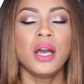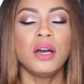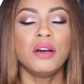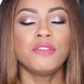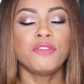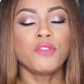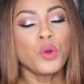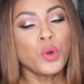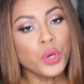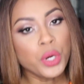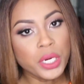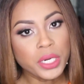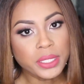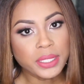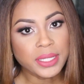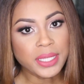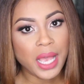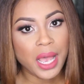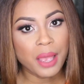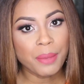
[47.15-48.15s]
of
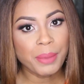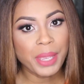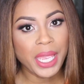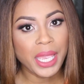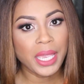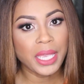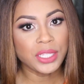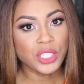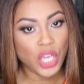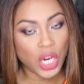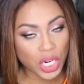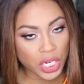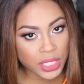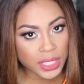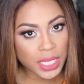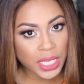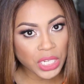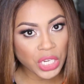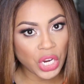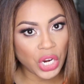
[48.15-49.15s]
course, I'm a dark
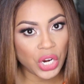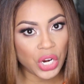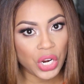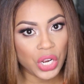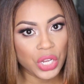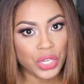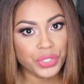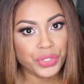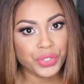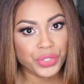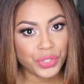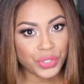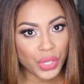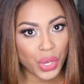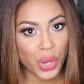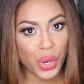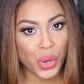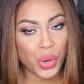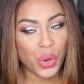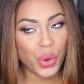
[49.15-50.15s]
skinned girl,
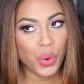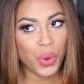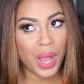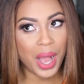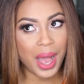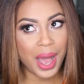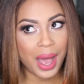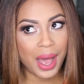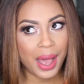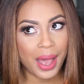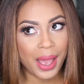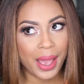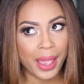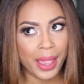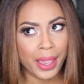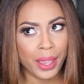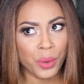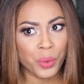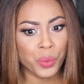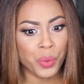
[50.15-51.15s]
so
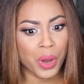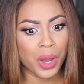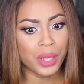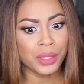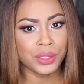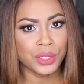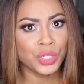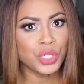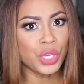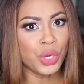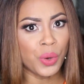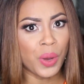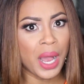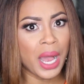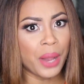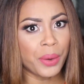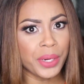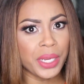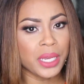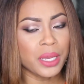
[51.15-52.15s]
I want to know
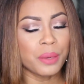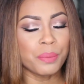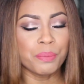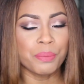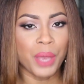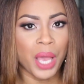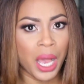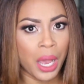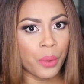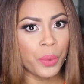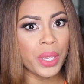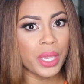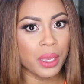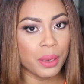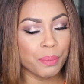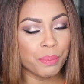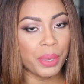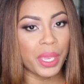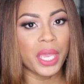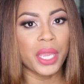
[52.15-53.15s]
how it
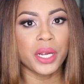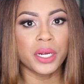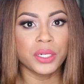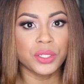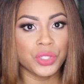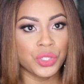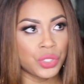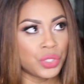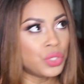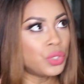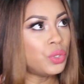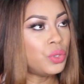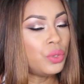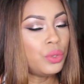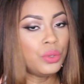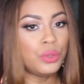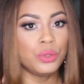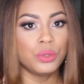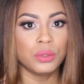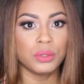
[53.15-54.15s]
compares
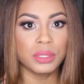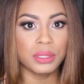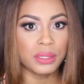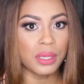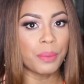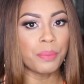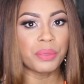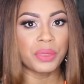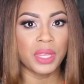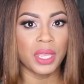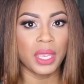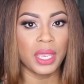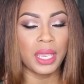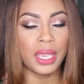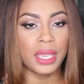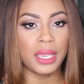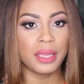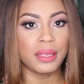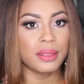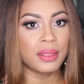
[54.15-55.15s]
to
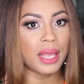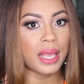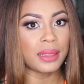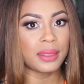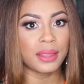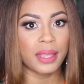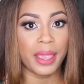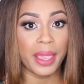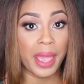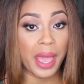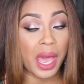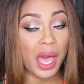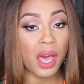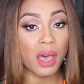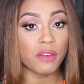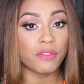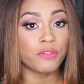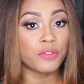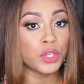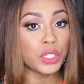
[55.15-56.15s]
something that they
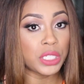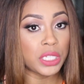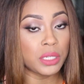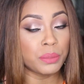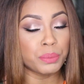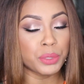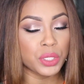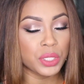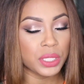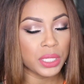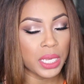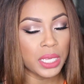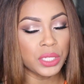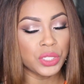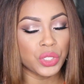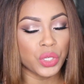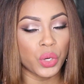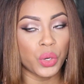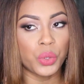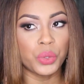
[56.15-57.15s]
have for deeper
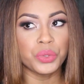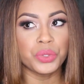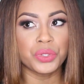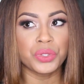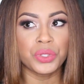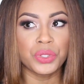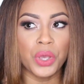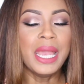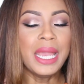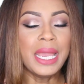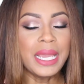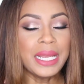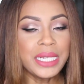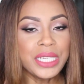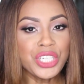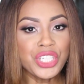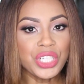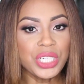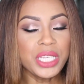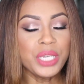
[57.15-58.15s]
skin tones. So
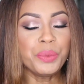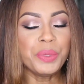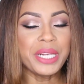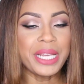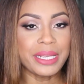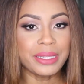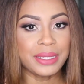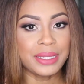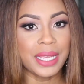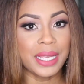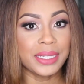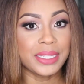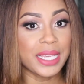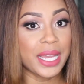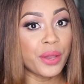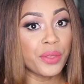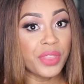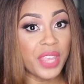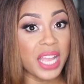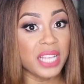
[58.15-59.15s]
initially when I sat
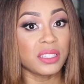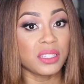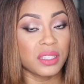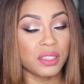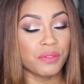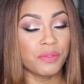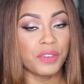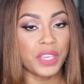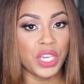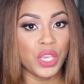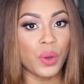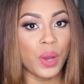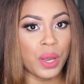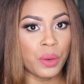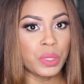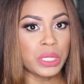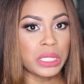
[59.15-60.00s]
down, that's the video I